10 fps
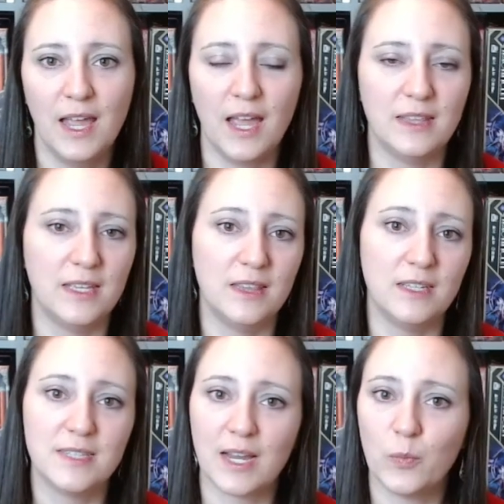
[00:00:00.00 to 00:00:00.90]
And then the
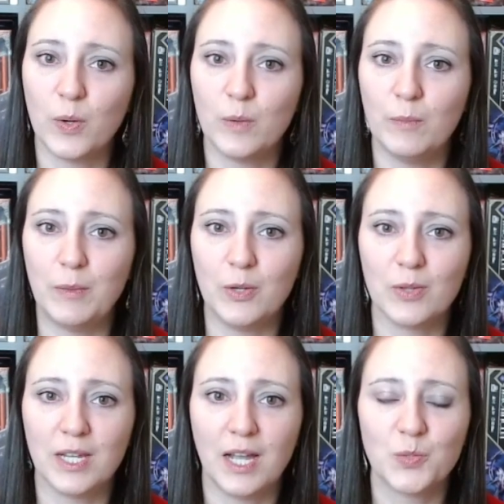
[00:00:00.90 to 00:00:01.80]
second one maybe
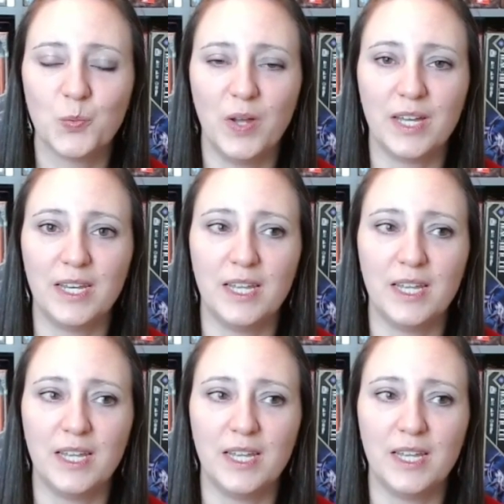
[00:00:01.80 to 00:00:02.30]
only costs 1.